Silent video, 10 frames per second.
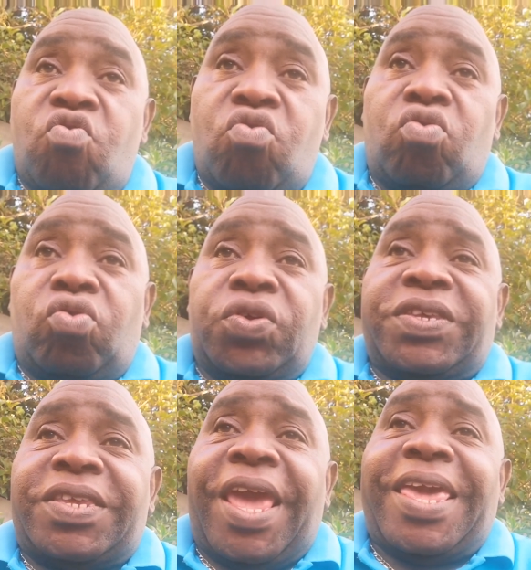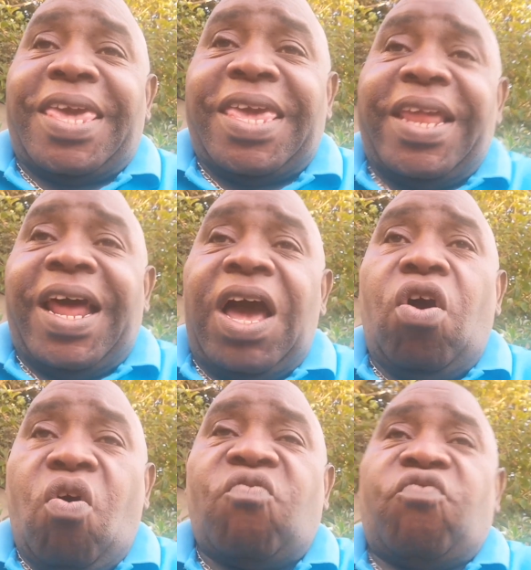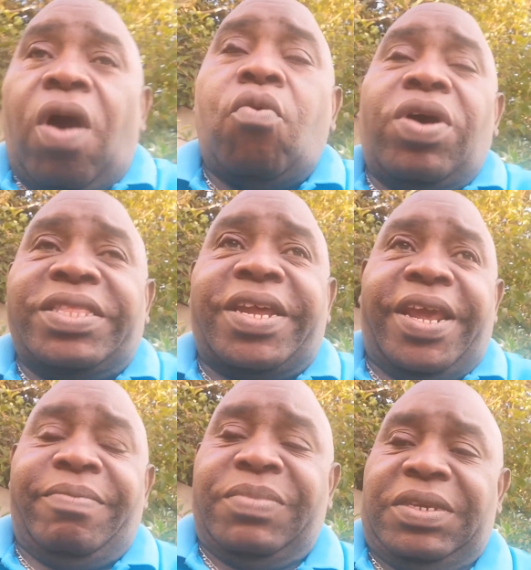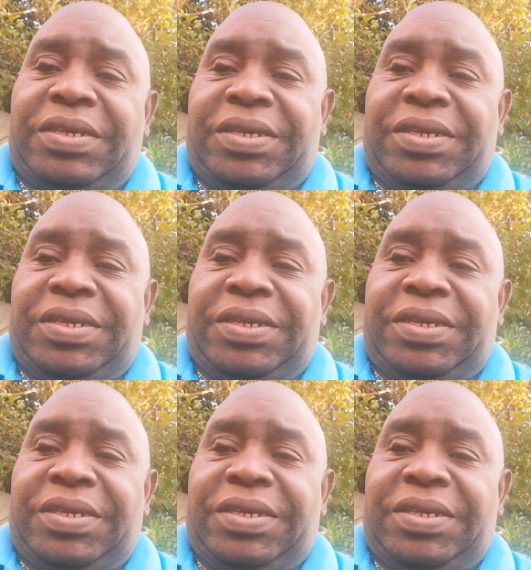Who is a killer of our dreams?